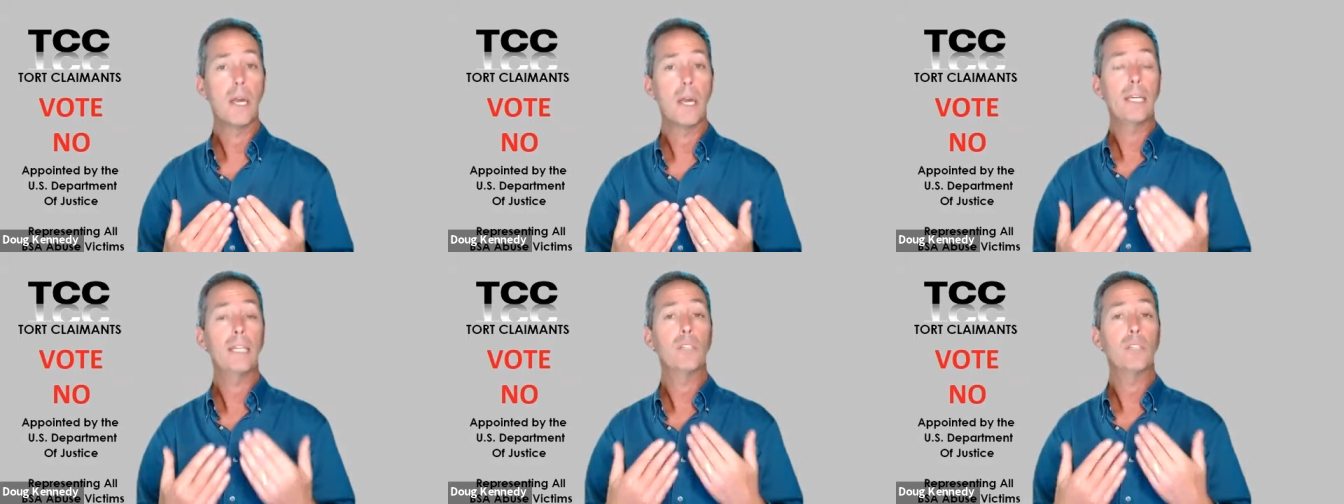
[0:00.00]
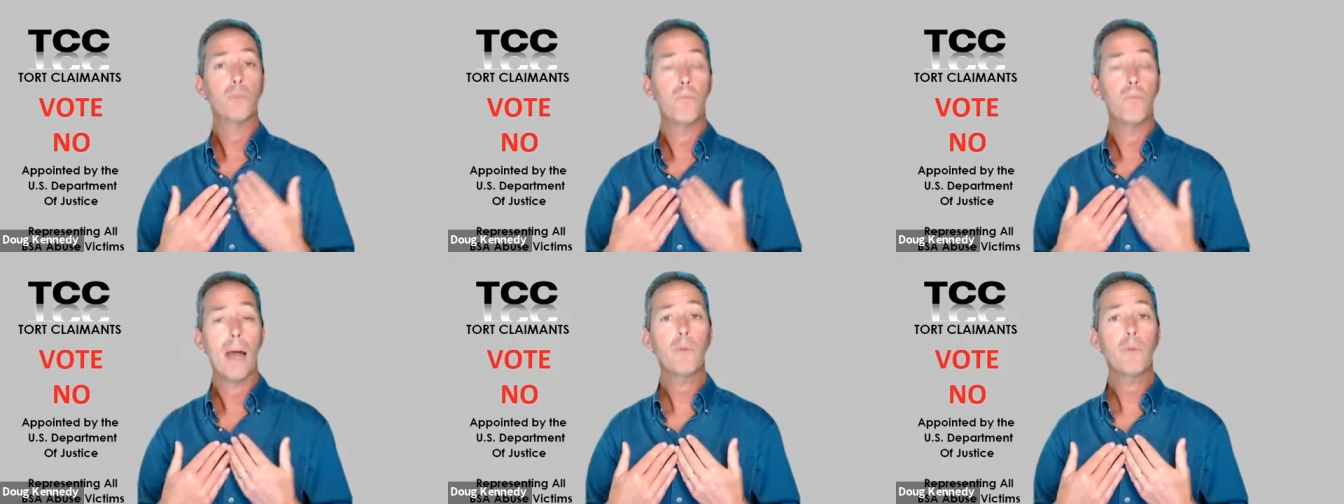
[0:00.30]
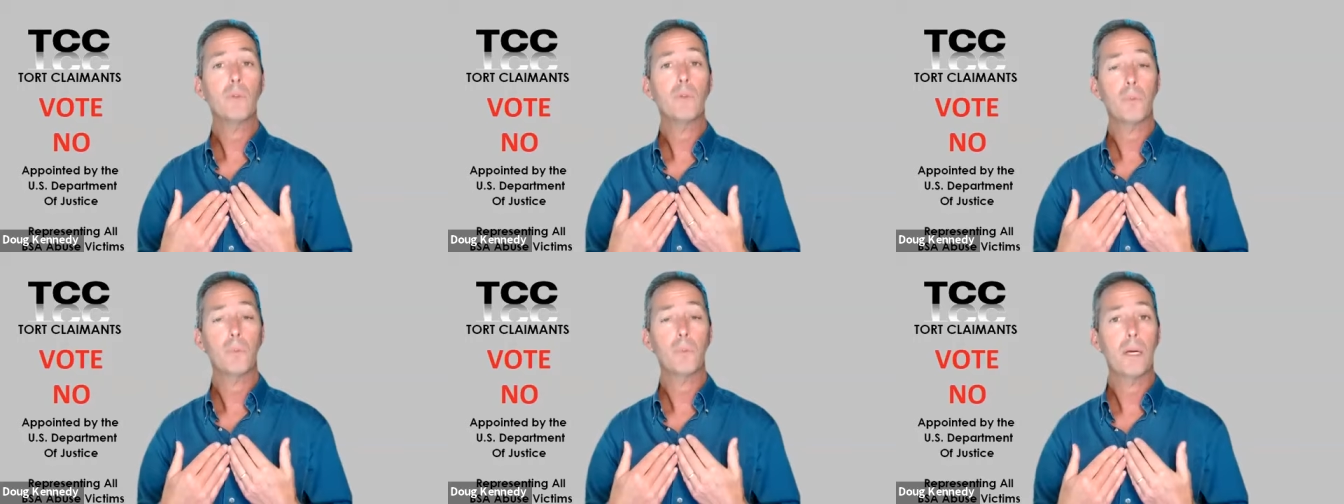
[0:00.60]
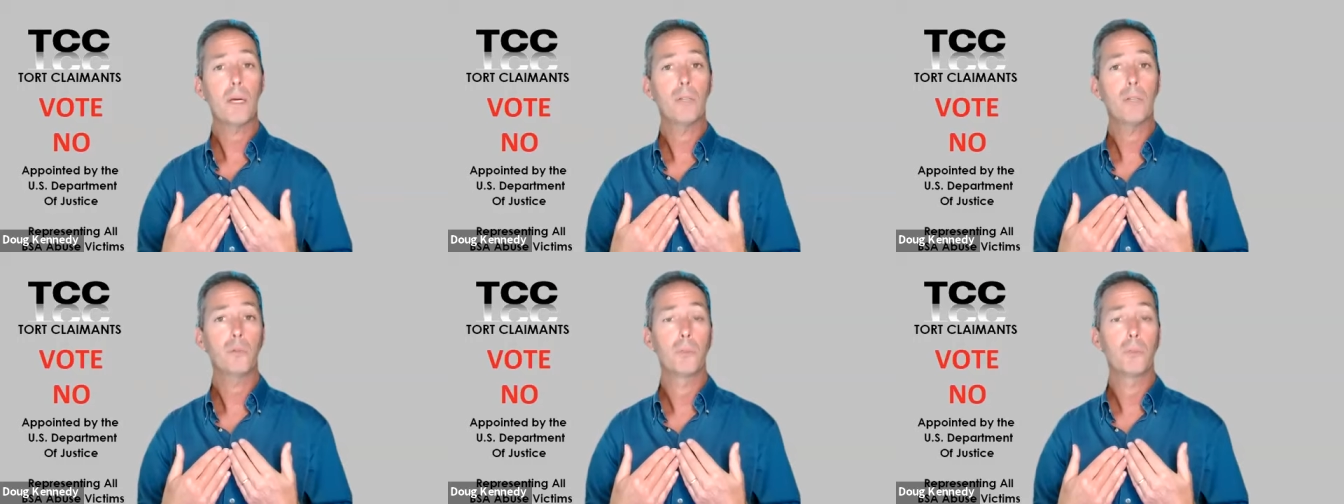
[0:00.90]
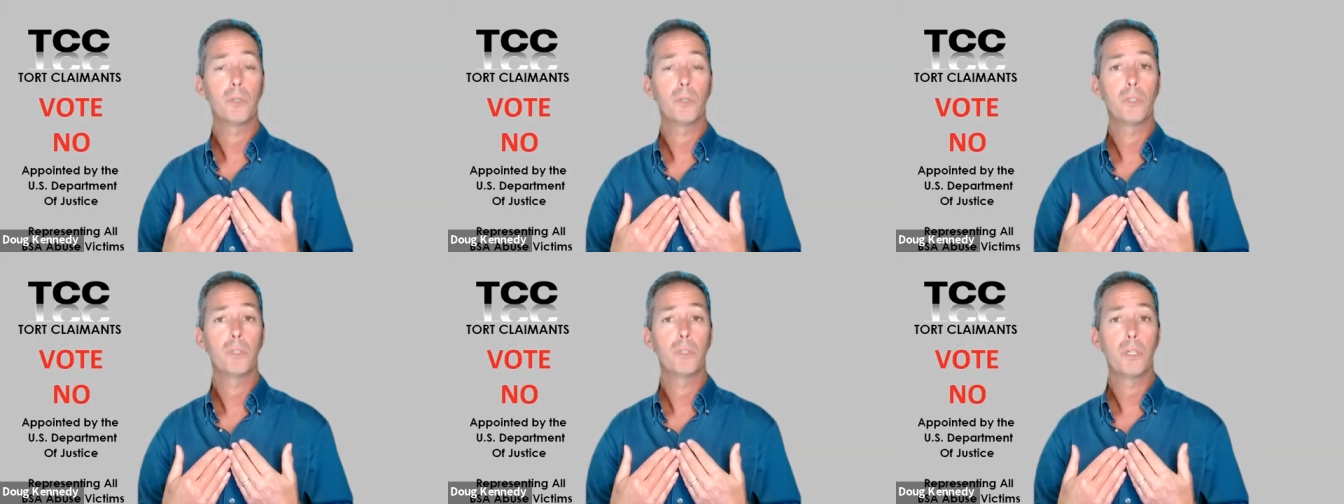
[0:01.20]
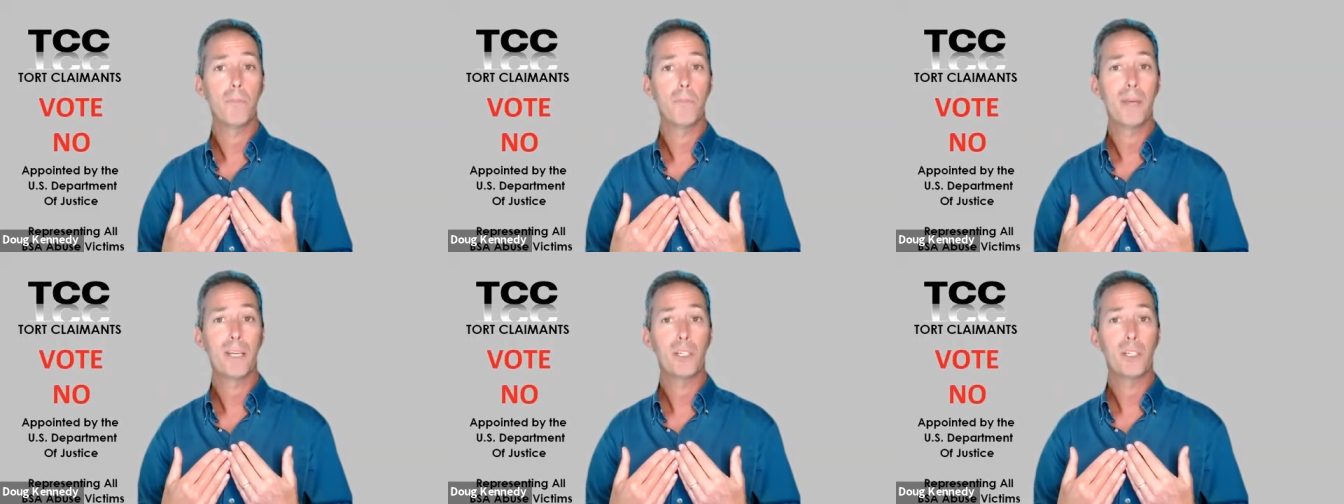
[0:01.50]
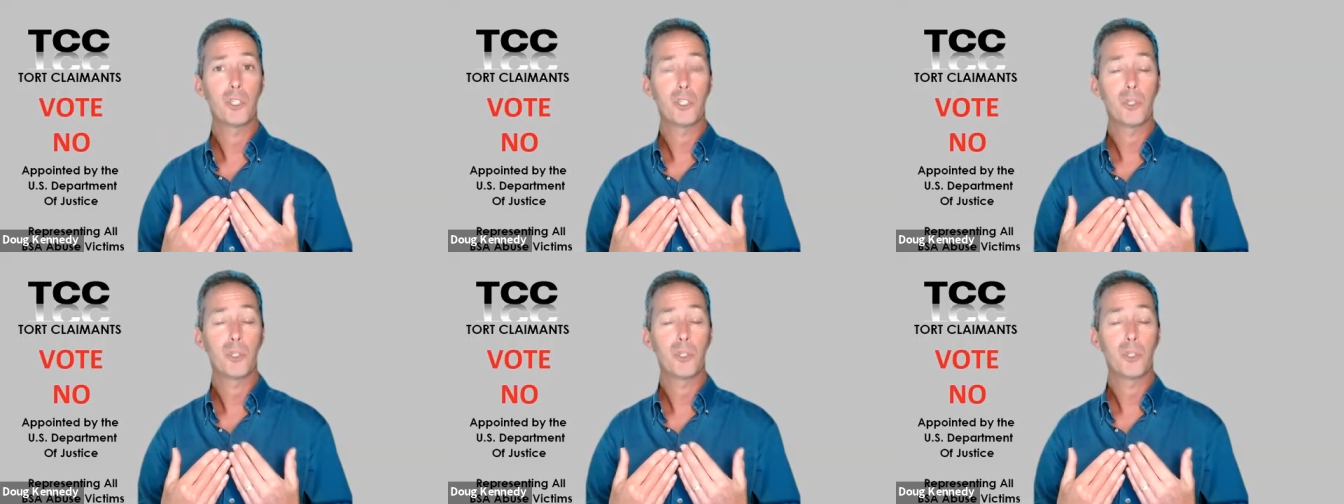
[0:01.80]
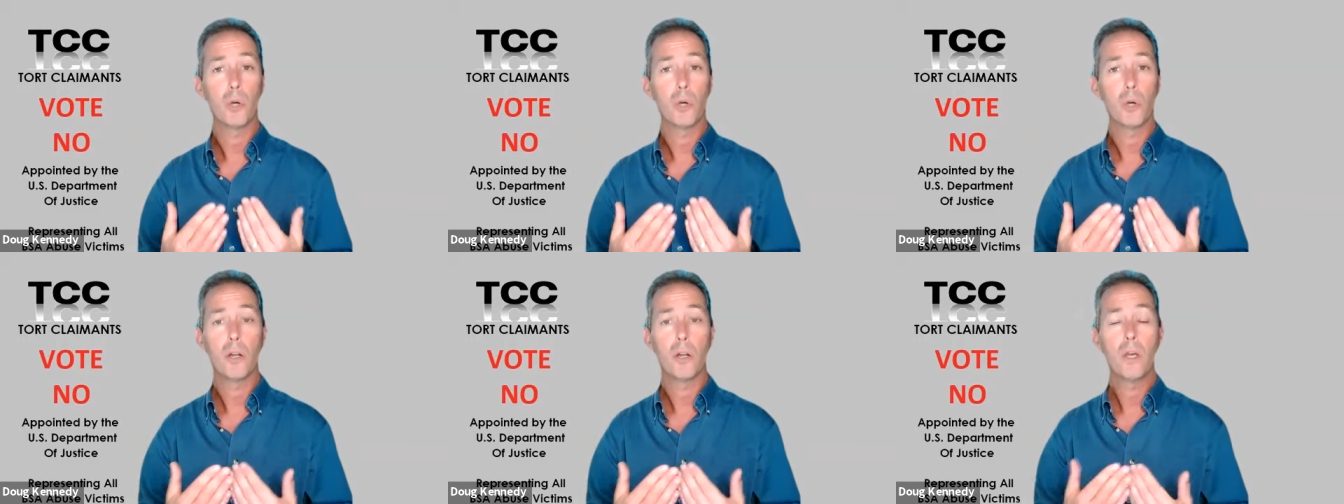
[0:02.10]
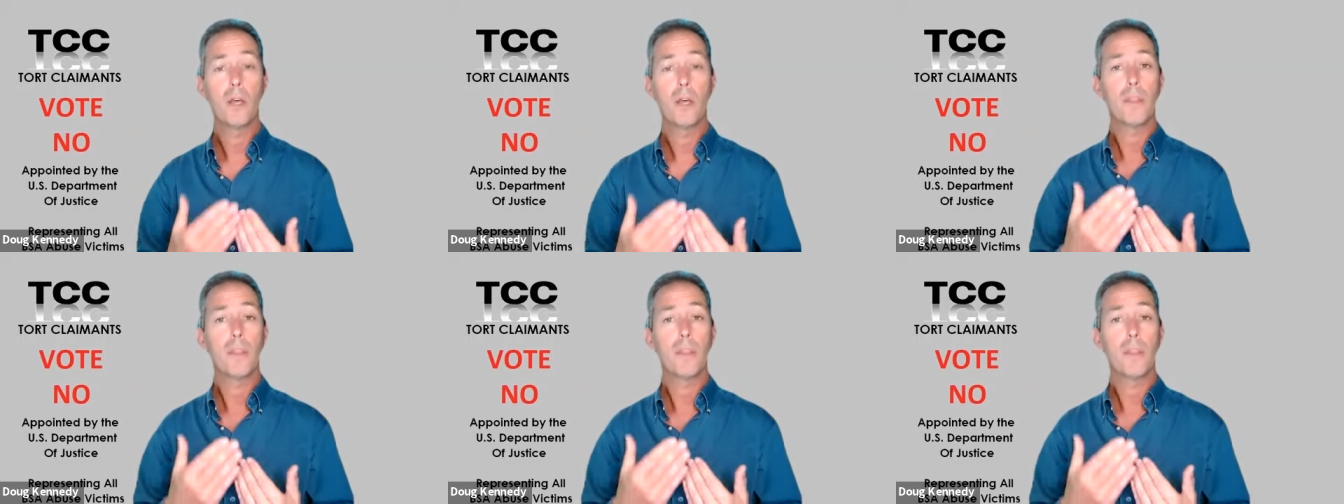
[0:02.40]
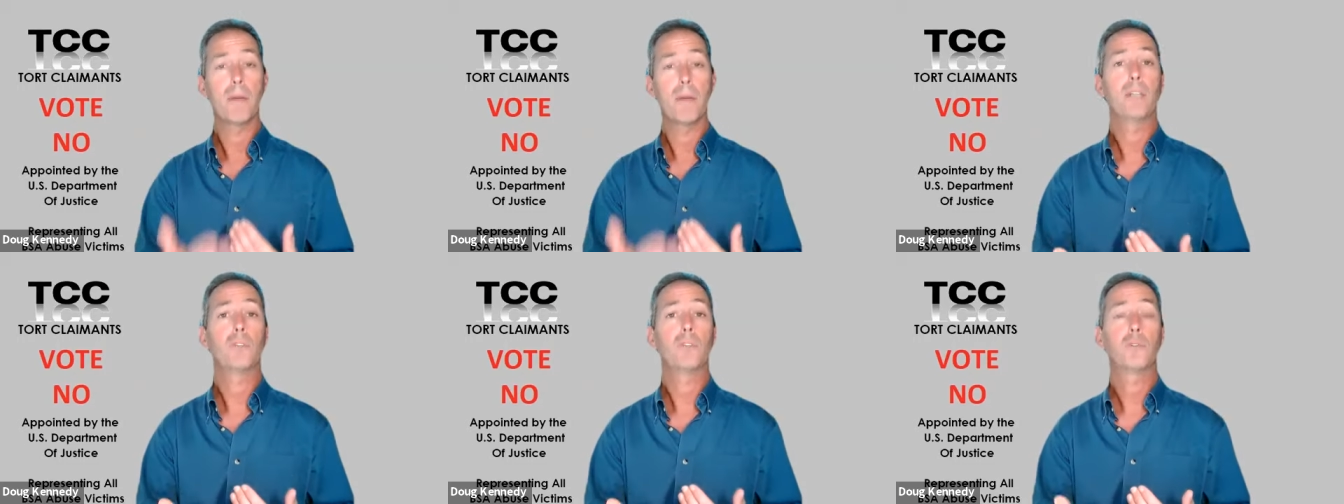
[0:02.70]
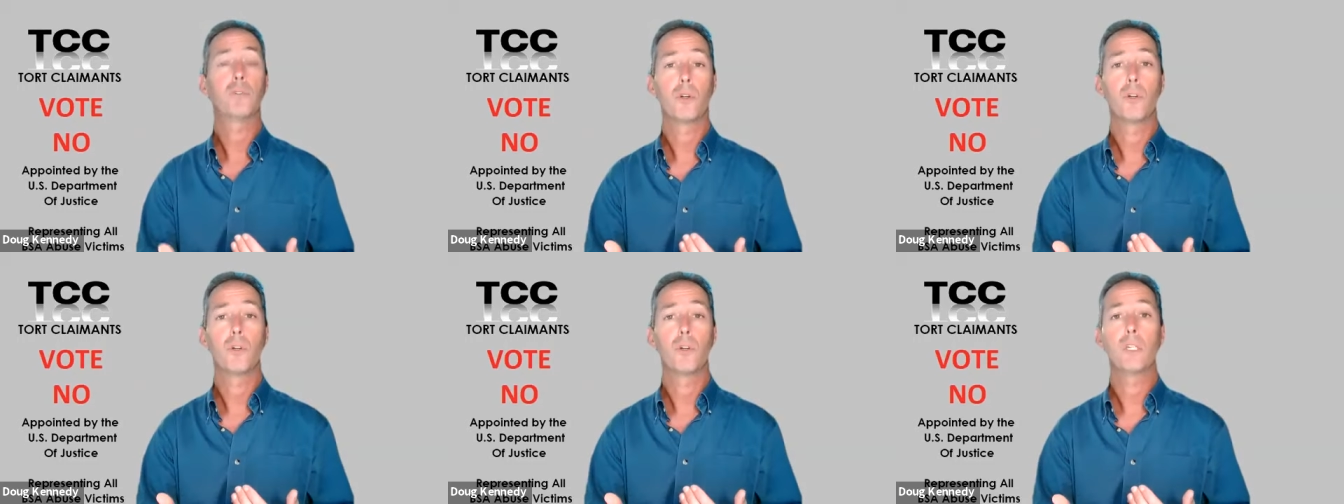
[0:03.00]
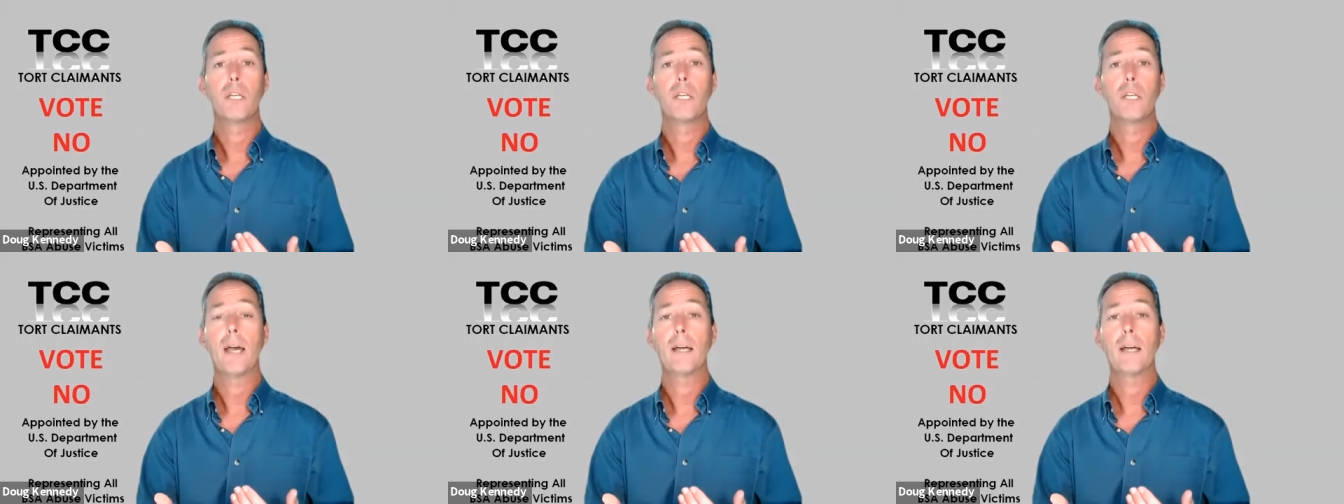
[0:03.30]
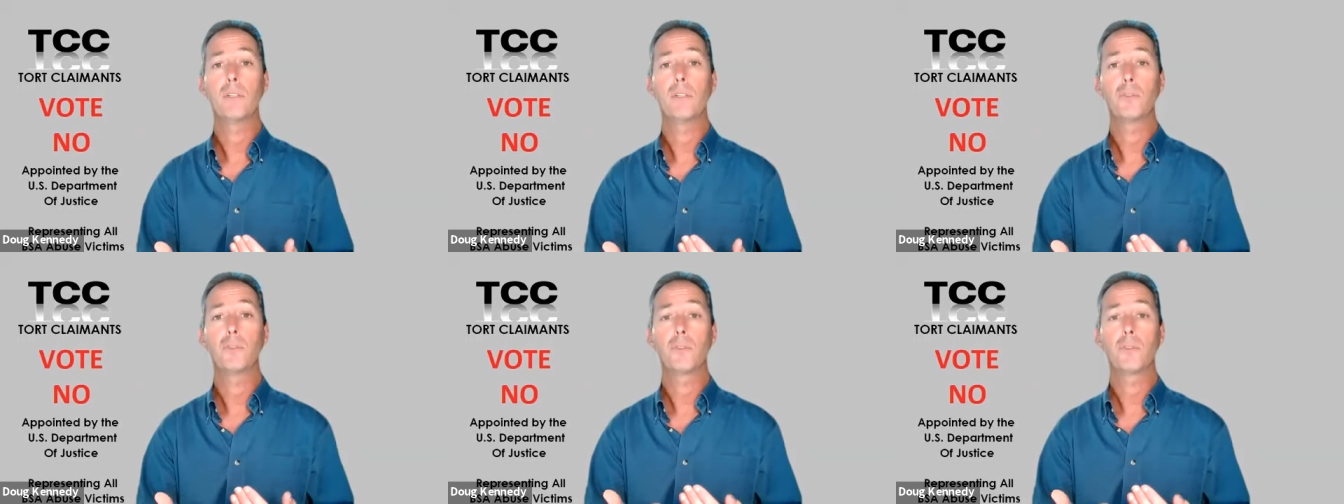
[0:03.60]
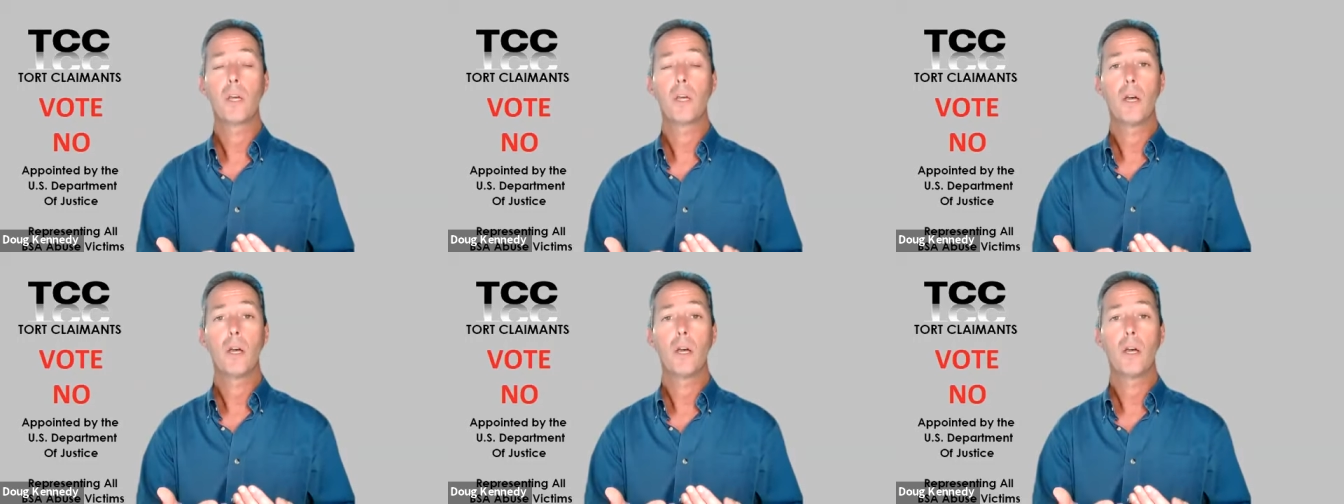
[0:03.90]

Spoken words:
It's my responsibility to make sure that my attorney has